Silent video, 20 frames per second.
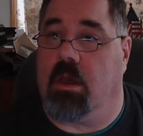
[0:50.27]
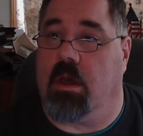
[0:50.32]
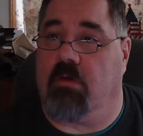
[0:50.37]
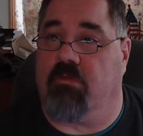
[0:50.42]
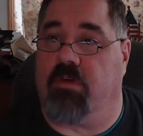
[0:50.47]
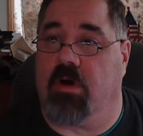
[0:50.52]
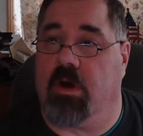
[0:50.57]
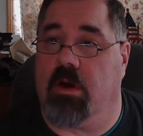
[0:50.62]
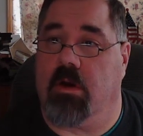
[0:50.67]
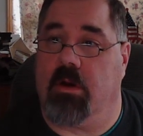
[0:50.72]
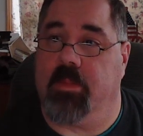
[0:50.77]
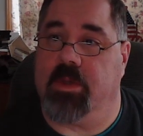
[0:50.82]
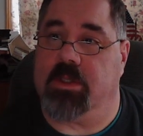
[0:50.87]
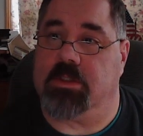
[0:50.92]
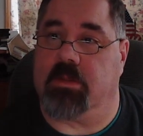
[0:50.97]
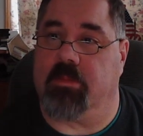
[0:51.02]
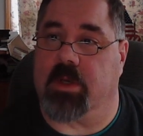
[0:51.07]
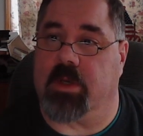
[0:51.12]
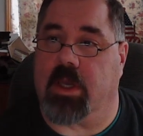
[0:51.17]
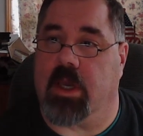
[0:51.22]
firearm is
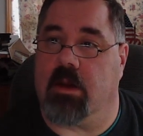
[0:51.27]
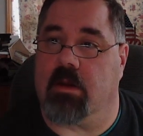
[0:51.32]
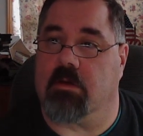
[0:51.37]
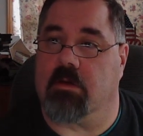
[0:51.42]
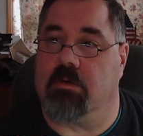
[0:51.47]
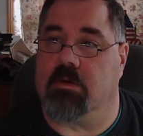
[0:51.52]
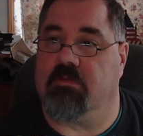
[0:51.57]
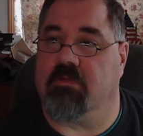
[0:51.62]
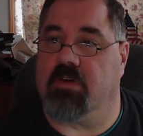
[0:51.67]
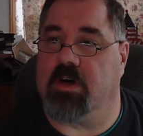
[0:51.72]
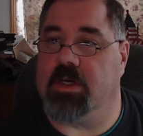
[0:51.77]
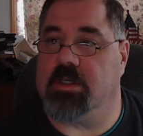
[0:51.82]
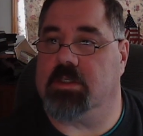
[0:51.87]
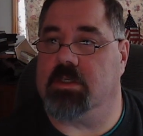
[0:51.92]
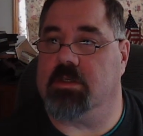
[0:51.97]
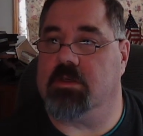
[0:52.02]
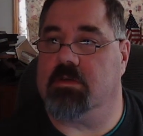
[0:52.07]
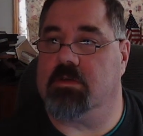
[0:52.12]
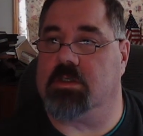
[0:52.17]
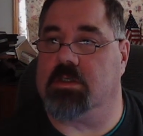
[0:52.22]
a mechanical device
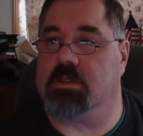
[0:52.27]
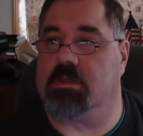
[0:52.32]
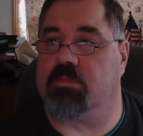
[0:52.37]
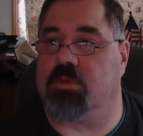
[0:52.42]
that uses